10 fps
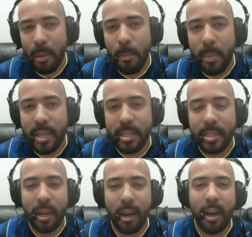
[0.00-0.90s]

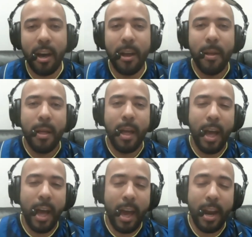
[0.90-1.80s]

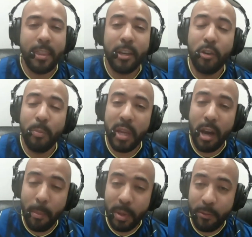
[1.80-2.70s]
and I think it would be
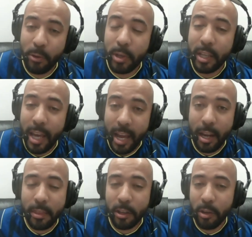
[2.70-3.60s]
our midfield again. I
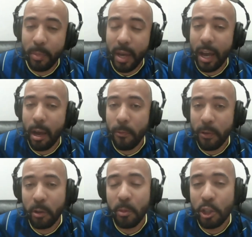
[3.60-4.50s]
think it'd
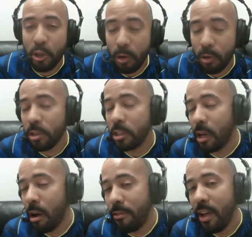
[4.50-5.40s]
be Sean
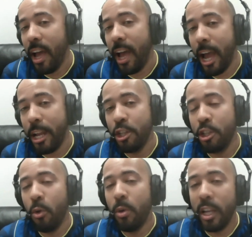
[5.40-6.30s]
Longstaff and
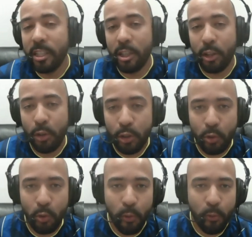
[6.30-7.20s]
Joe Linton who
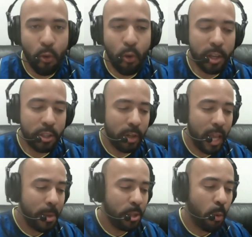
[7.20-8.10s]
score for us. So
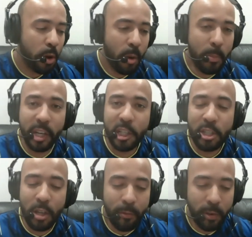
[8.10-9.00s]
let me know what your predictions
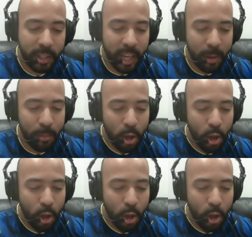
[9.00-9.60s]
are for the game.